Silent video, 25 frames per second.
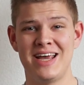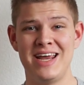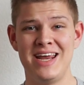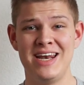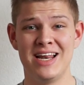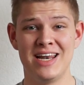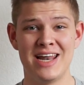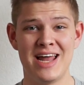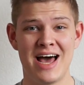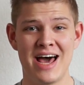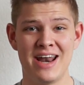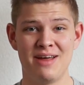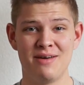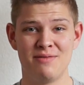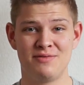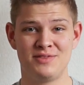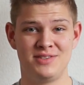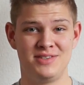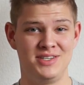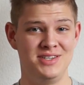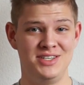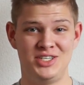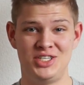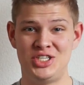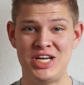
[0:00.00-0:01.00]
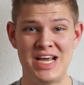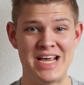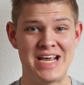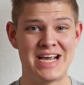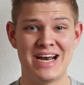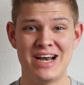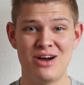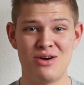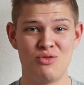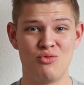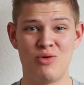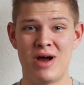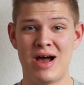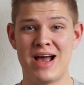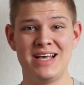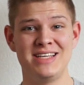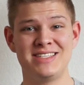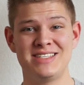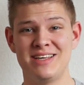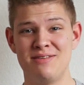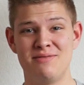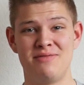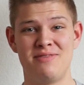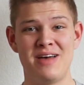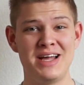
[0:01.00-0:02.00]
I eat a lot of chicken and
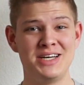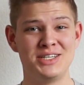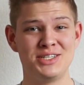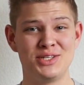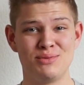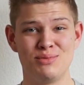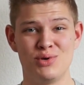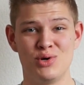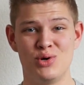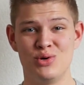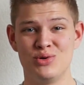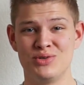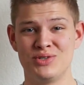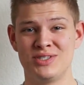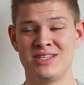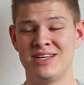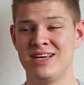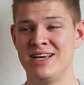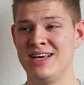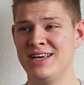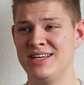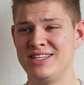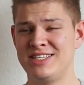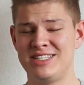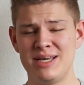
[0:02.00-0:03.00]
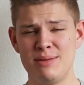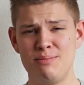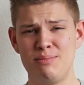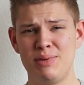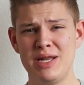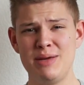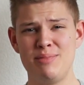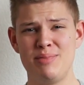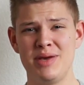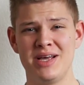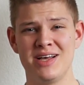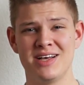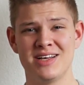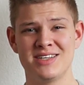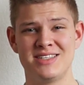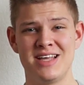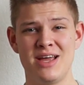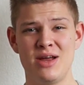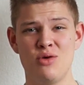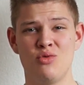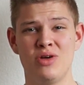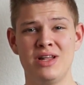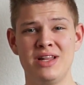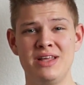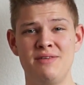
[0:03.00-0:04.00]
rice and vegetables simply because
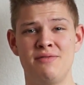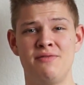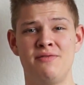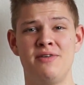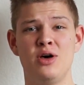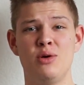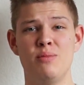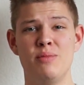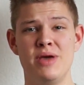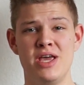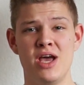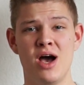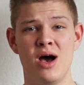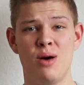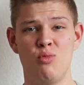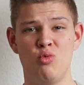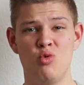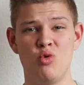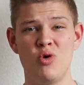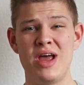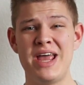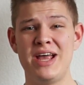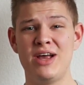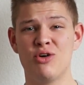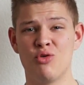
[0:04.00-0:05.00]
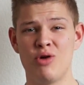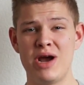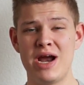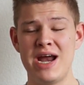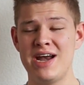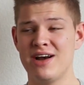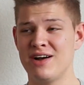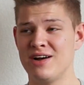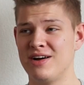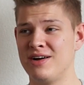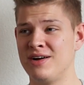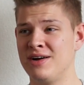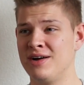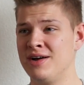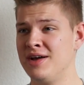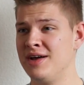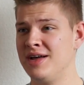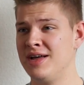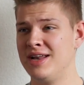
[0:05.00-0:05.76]
they really fill me up way greater